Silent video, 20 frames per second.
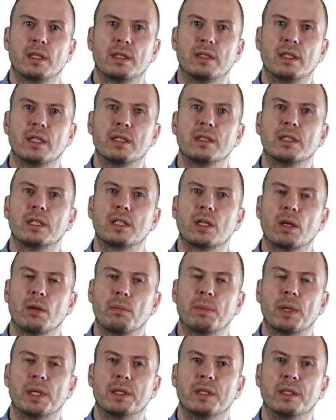then the
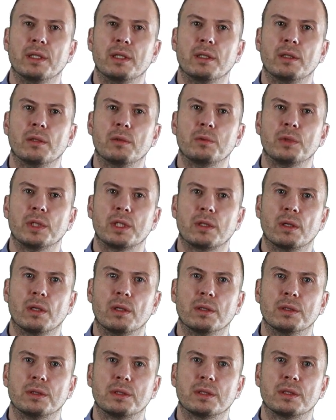company
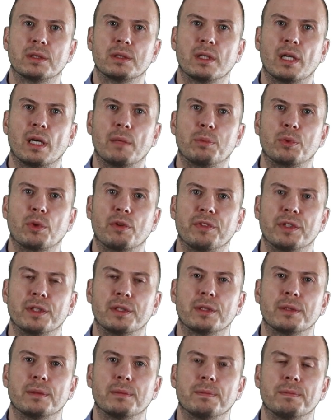records a
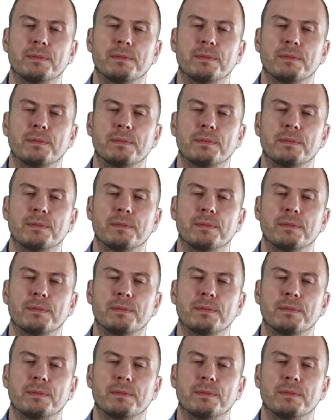profit.